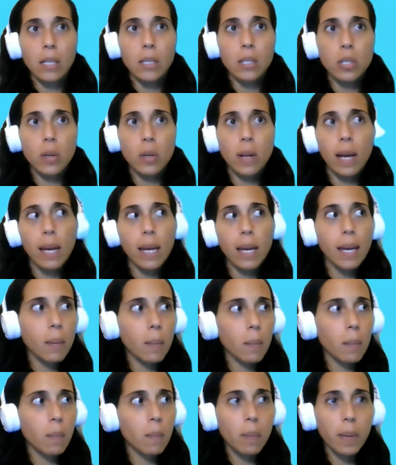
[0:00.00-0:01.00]
to like
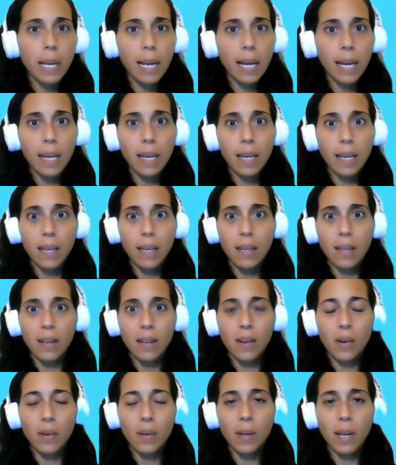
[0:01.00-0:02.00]
be like, you
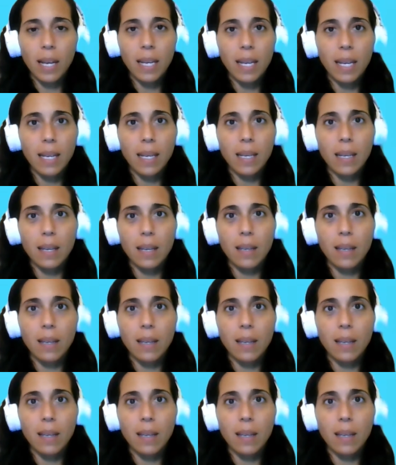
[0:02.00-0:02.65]
know, like